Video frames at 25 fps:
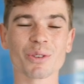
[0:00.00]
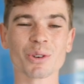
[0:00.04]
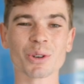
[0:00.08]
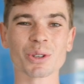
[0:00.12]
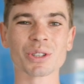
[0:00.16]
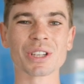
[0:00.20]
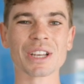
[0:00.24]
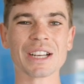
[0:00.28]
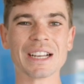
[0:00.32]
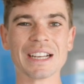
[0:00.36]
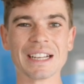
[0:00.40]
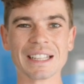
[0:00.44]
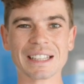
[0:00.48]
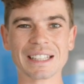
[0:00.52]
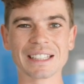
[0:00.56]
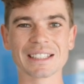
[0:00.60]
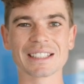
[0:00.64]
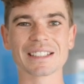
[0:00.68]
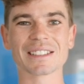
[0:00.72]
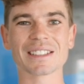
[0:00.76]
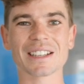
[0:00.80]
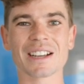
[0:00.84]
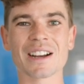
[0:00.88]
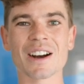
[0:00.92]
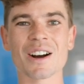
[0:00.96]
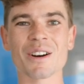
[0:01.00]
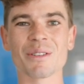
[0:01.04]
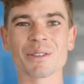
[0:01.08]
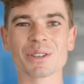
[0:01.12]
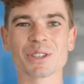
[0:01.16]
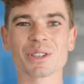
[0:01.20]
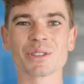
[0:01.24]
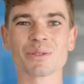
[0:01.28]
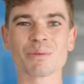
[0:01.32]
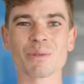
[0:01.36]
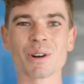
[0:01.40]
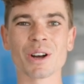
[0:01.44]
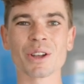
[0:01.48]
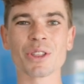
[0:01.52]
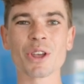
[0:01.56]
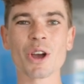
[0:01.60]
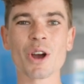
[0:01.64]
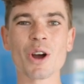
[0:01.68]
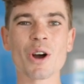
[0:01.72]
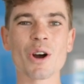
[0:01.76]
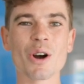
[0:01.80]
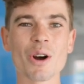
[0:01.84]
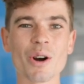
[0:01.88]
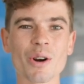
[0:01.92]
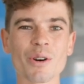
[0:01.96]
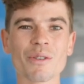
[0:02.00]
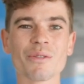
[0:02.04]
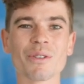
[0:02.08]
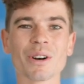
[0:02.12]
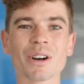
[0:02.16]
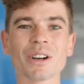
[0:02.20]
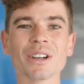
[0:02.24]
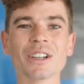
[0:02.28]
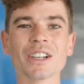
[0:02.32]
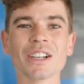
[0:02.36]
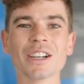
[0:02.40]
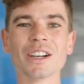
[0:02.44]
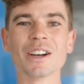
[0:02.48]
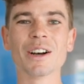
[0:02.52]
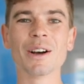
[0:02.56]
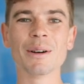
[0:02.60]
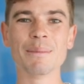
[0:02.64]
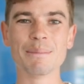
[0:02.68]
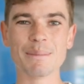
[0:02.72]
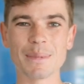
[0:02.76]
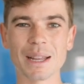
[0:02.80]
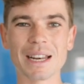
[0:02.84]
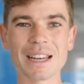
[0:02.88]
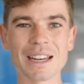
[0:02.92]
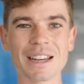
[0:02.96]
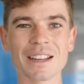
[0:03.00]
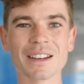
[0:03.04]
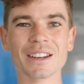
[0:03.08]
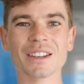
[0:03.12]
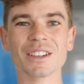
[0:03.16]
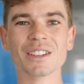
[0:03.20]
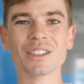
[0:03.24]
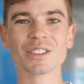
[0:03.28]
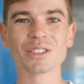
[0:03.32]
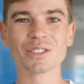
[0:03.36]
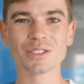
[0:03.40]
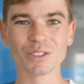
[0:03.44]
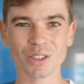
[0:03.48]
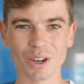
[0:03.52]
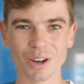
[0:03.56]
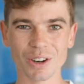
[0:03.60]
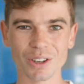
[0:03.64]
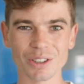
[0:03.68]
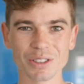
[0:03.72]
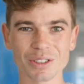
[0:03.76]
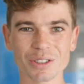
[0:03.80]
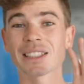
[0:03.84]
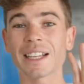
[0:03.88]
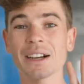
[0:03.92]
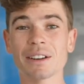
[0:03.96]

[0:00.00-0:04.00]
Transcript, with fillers: Of course, this is a car which is worth over a million dollars.